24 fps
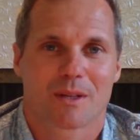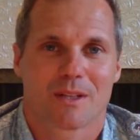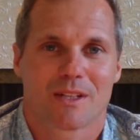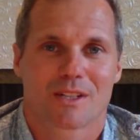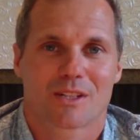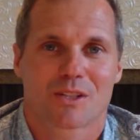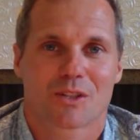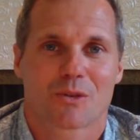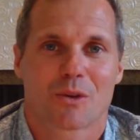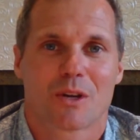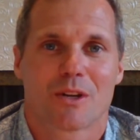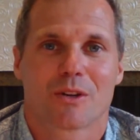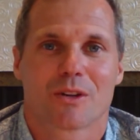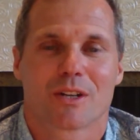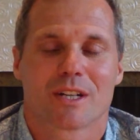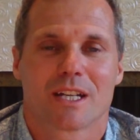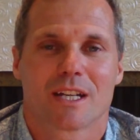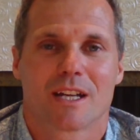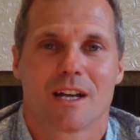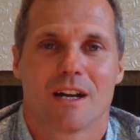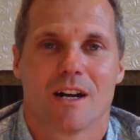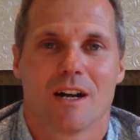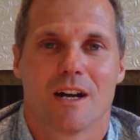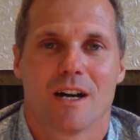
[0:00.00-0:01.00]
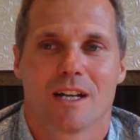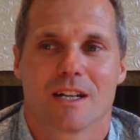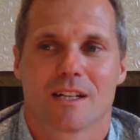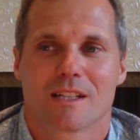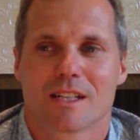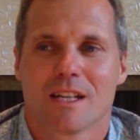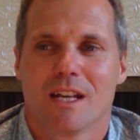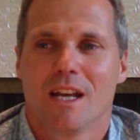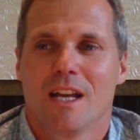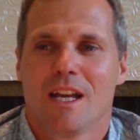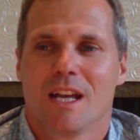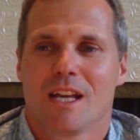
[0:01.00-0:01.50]
like surrendering to God
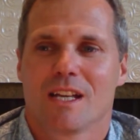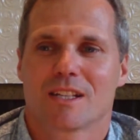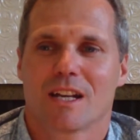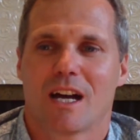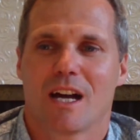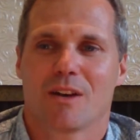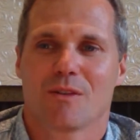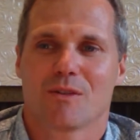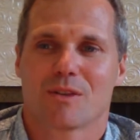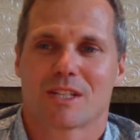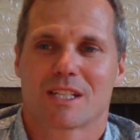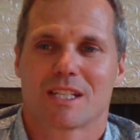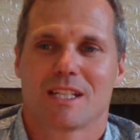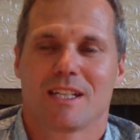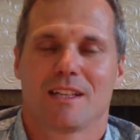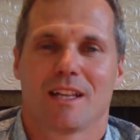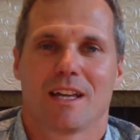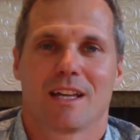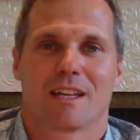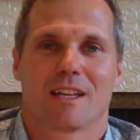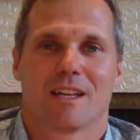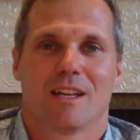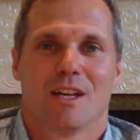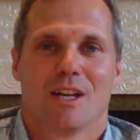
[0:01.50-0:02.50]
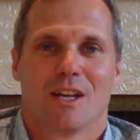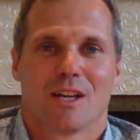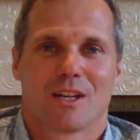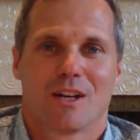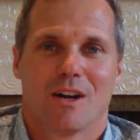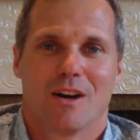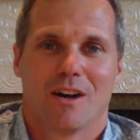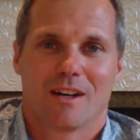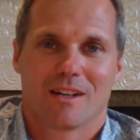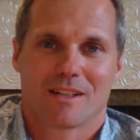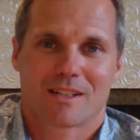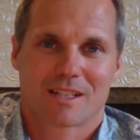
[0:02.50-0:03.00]
is I don't see like
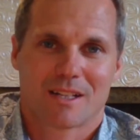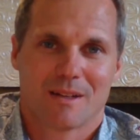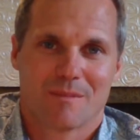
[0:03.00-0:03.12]
God as